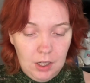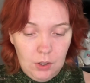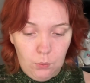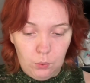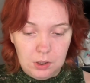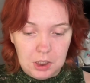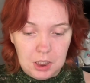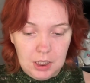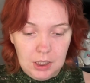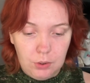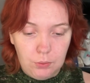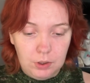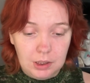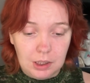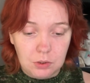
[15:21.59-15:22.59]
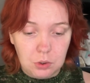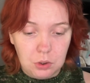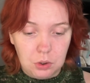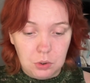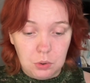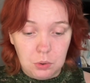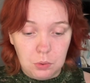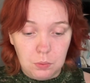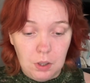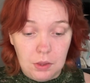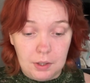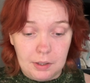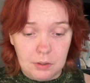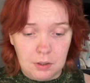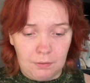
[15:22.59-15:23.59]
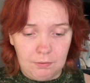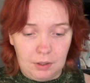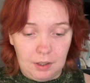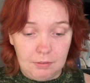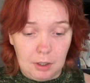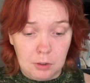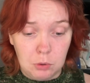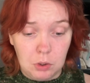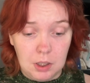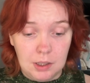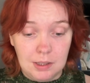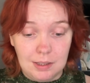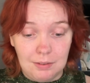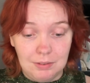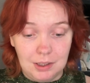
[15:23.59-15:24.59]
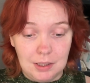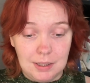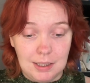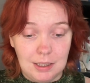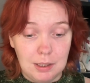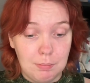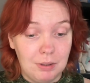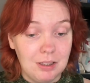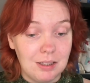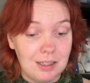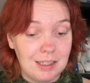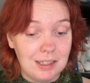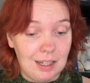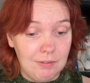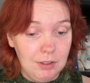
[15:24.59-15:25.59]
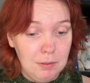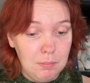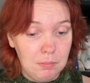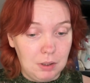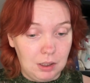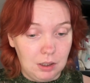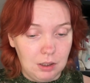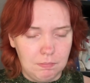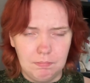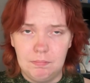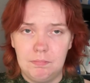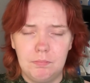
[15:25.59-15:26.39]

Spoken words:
which equaled out to 1,576.7